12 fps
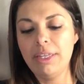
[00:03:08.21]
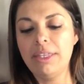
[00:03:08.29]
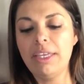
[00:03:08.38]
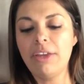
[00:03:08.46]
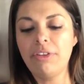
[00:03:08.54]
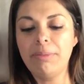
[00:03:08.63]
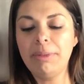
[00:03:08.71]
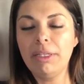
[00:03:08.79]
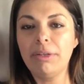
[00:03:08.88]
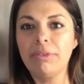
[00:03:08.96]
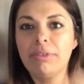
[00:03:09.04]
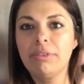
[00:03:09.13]
the other
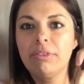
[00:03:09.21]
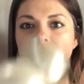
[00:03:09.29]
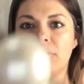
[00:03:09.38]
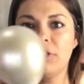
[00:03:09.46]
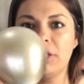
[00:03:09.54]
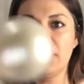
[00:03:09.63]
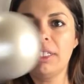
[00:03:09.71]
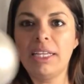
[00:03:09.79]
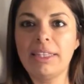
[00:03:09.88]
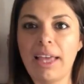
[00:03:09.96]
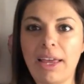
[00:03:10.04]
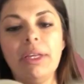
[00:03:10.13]
balloon, just
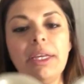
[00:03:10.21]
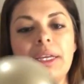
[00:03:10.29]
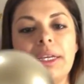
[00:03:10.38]
like that.